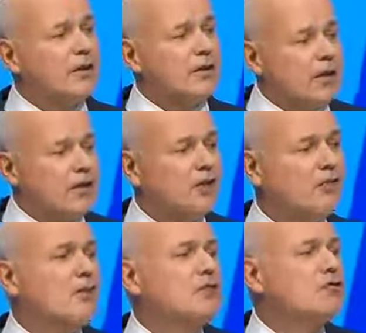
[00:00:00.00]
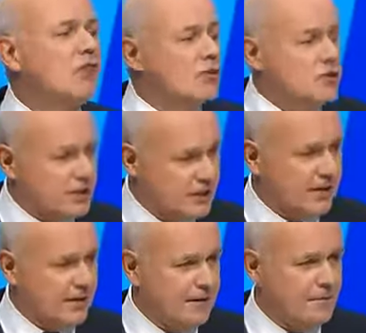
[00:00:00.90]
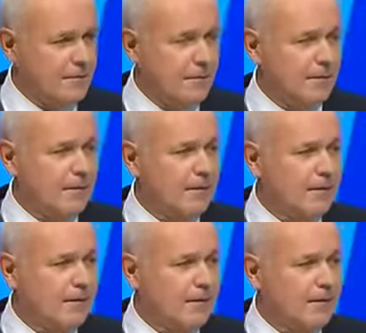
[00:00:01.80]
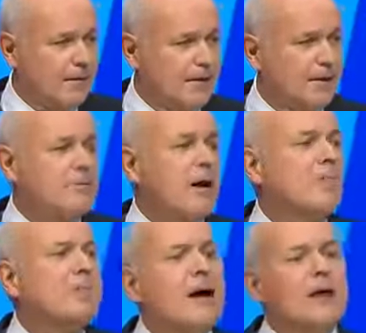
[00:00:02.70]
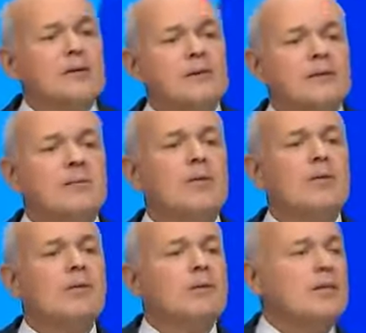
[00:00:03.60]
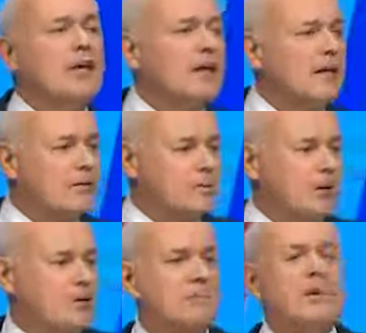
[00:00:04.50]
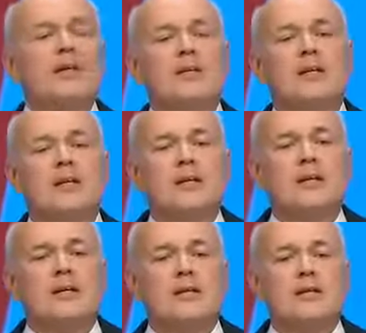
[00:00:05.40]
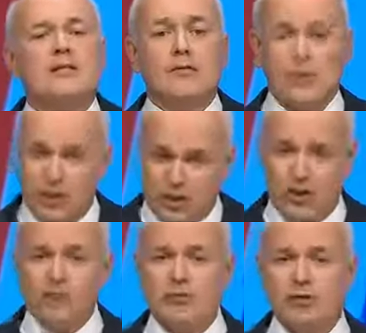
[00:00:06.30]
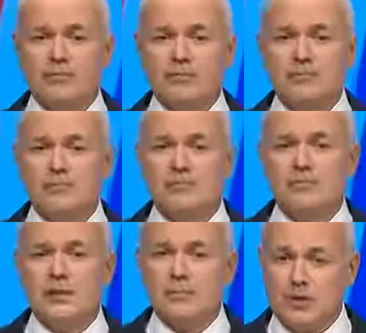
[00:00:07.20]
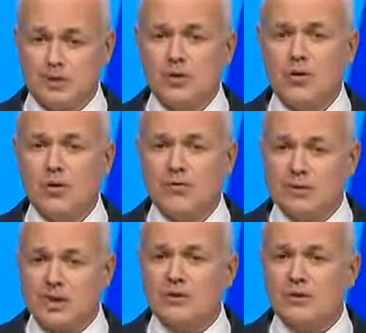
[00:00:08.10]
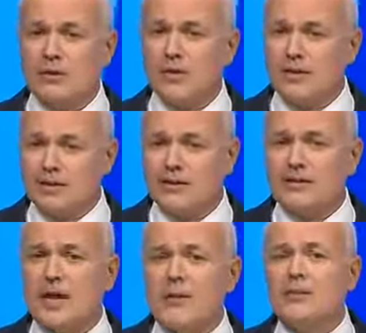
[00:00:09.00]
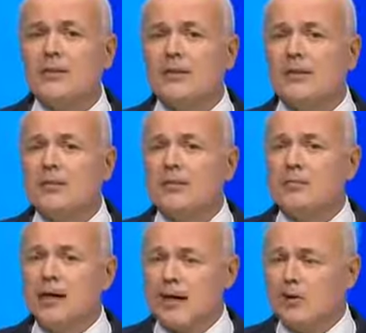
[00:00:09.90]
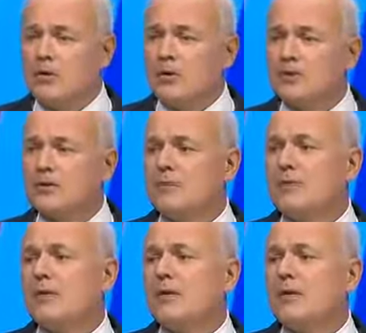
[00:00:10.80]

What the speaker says: for the creation of a strong society. It's about parents taking responsibility for their children, and we saw the results when that doesn't happen back in August.